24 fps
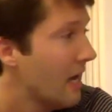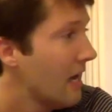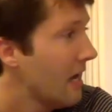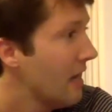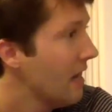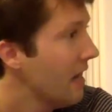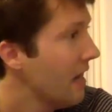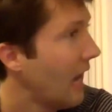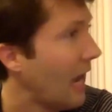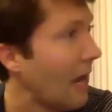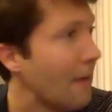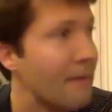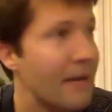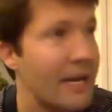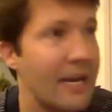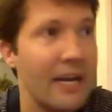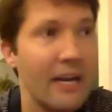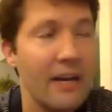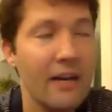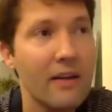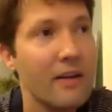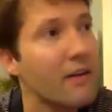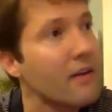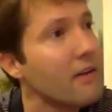I
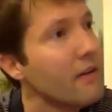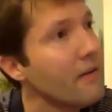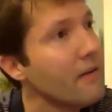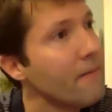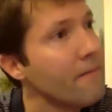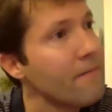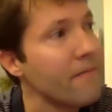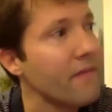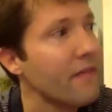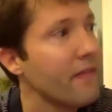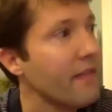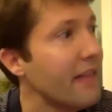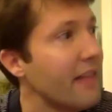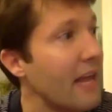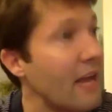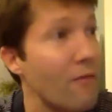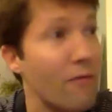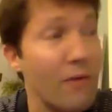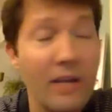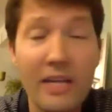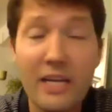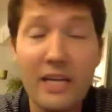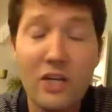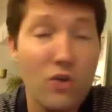mean, they
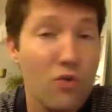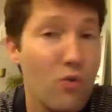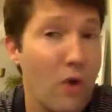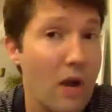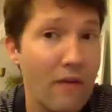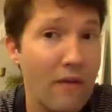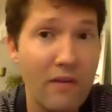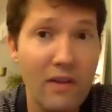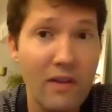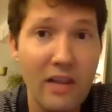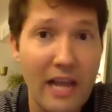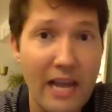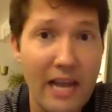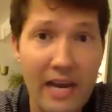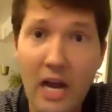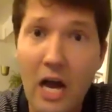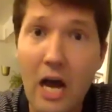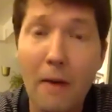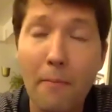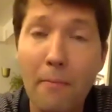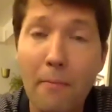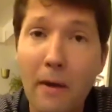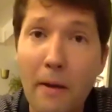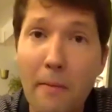really do have a leg up.